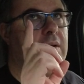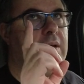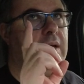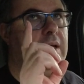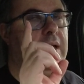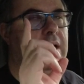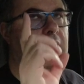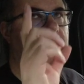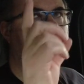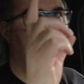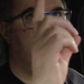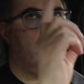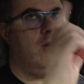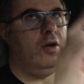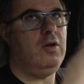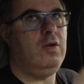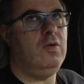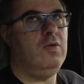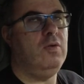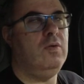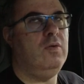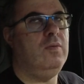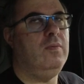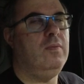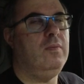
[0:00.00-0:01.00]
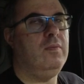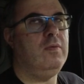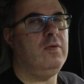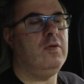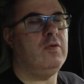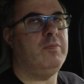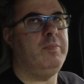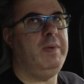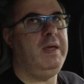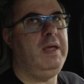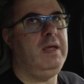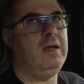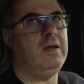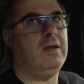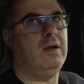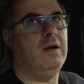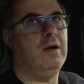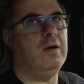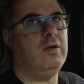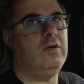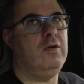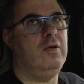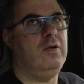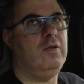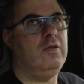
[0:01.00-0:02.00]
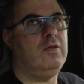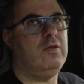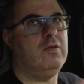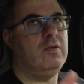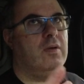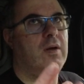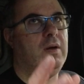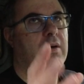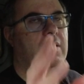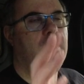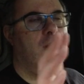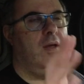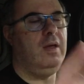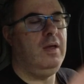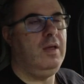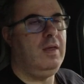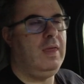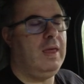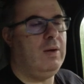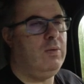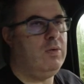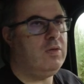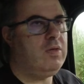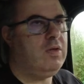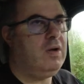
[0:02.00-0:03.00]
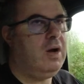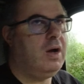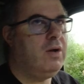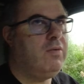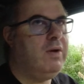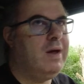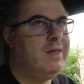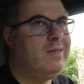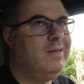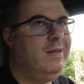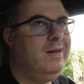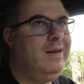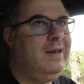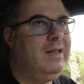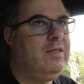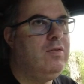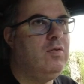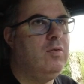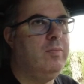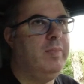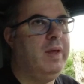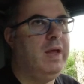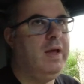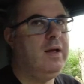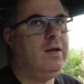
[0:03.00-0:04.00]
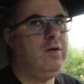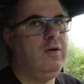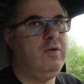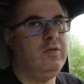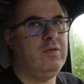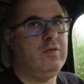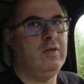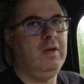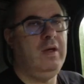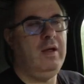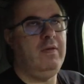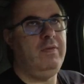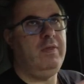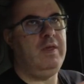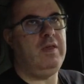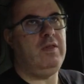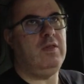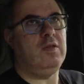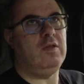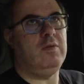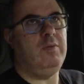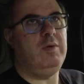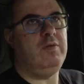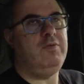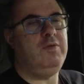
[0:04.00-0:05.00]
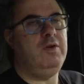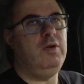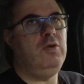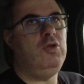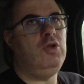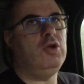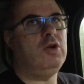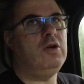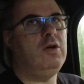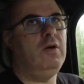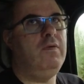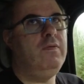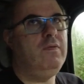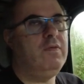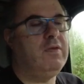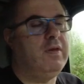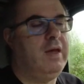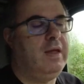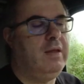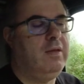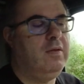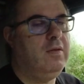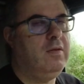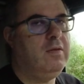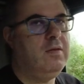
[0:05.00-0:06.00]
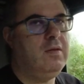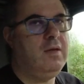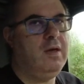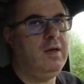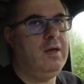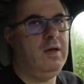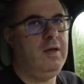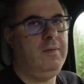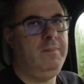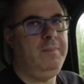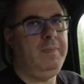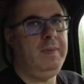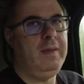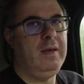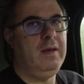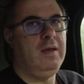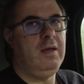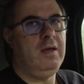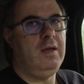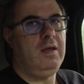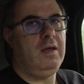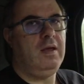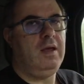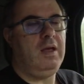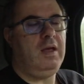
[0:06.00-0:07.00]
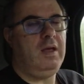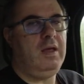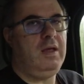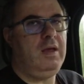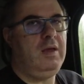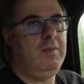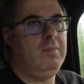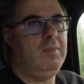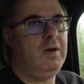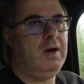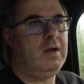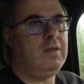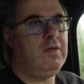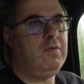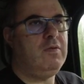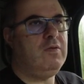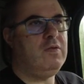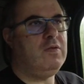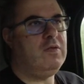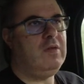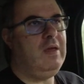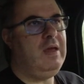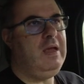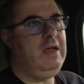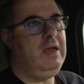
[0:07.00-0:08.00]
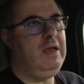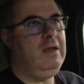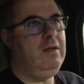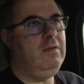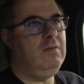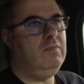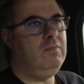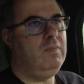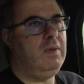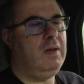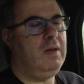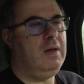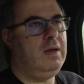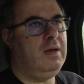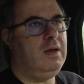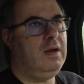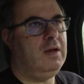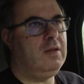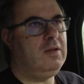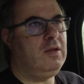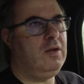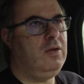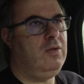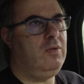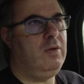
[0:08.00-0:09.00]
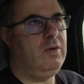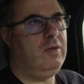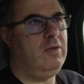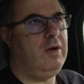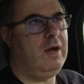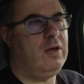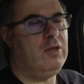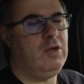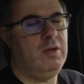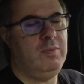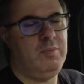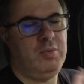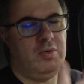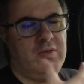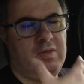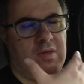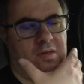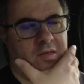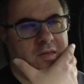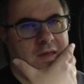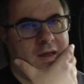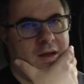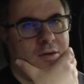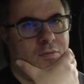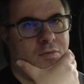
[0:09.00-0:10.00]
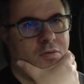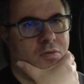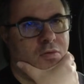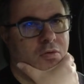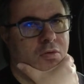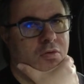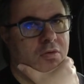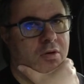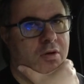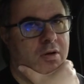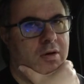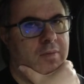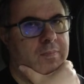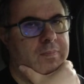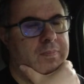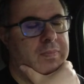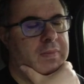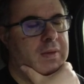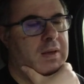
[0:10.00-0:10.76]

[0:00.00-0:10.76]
external speaker, because I want to digress a little bit, because this is going to be future content. You might have seen, I don't know whether I actually put it out or not,